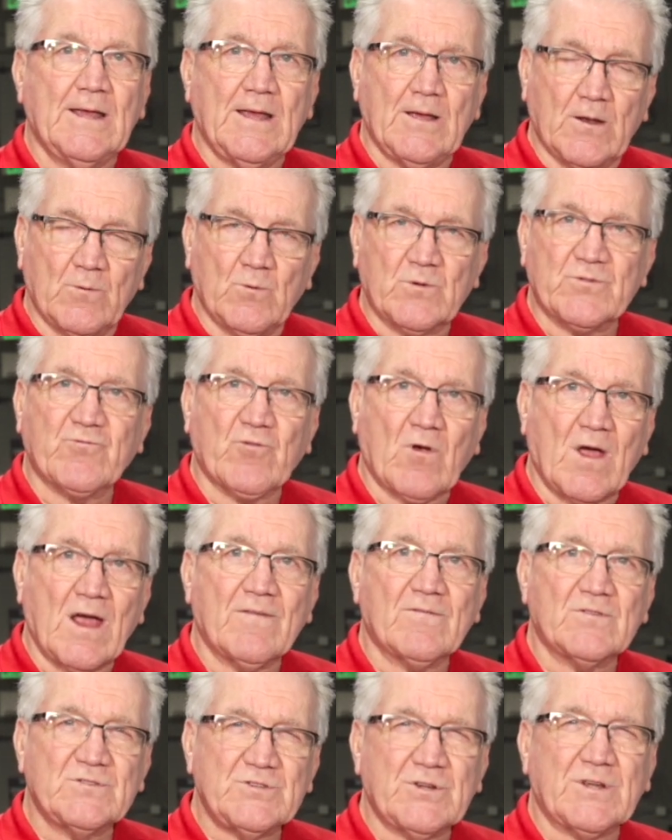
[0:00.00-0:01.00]
And with
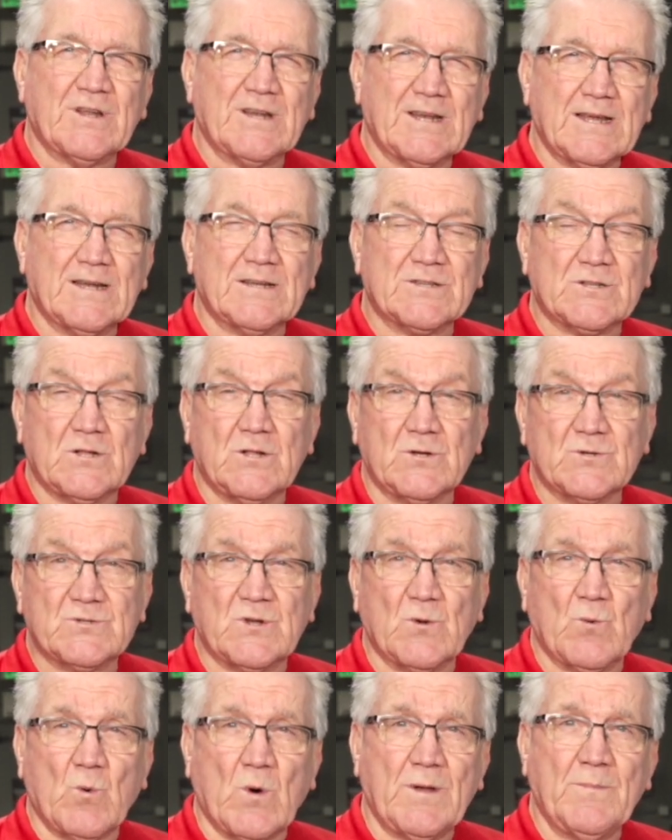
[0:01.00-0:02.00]
drivers, you can get as close
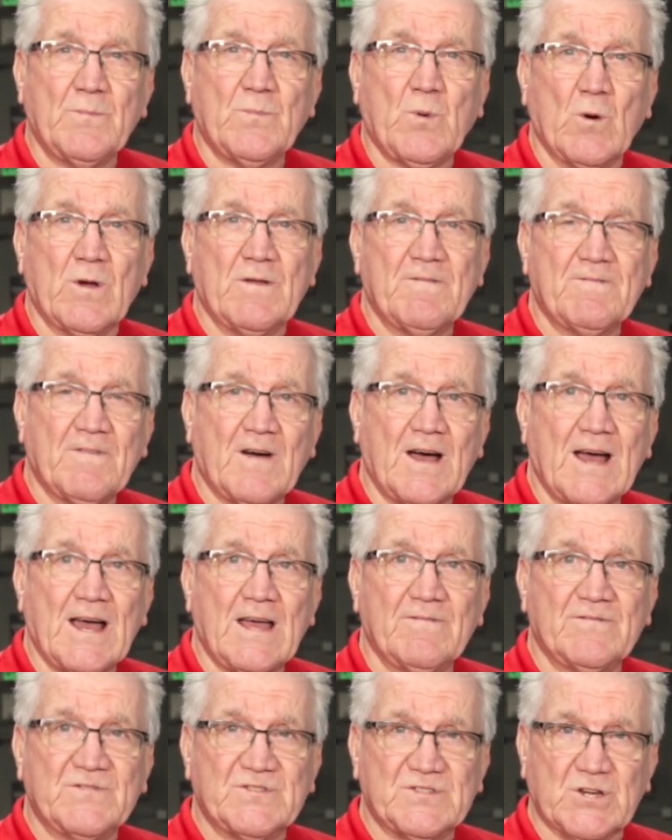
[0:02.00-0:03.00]
to
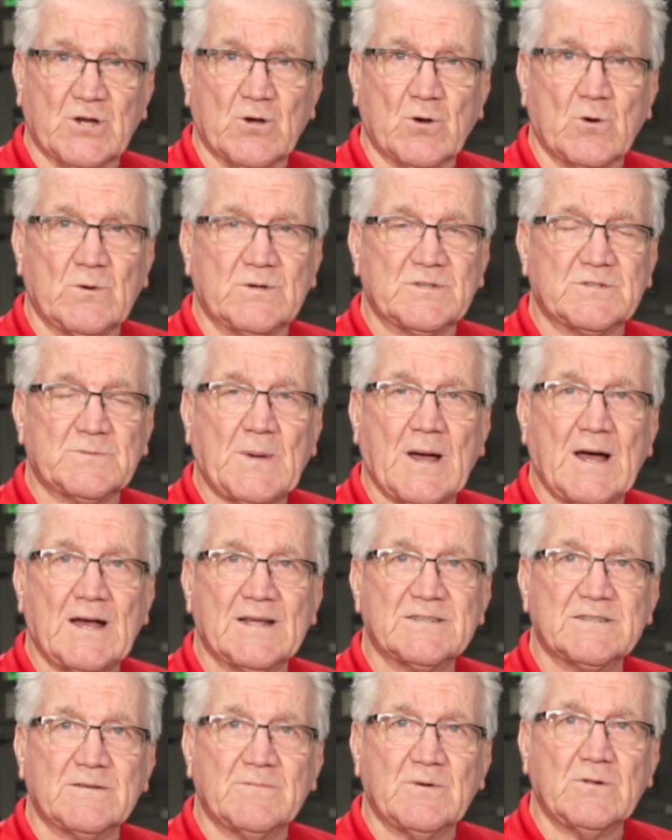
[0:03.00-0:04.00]
1.50 as
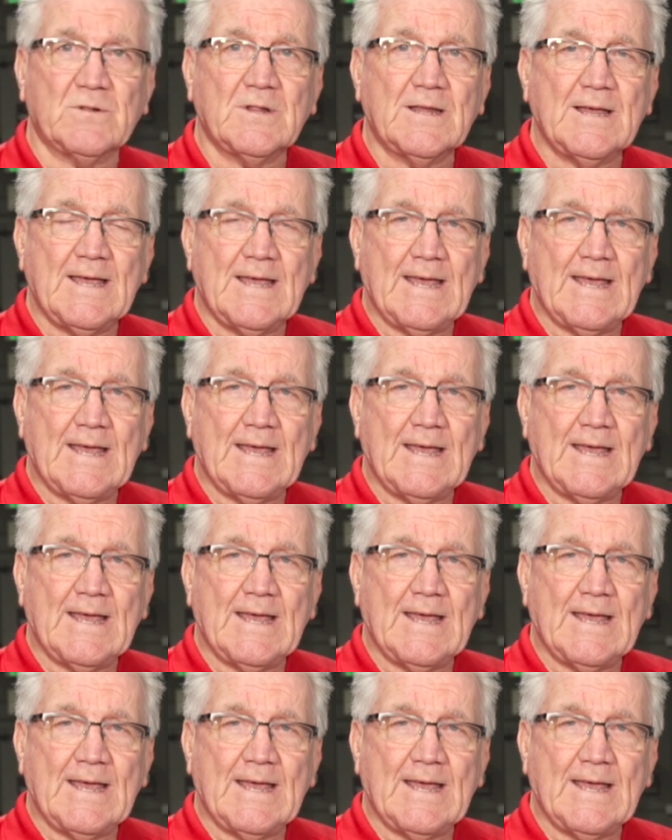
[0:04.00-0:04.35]
possible.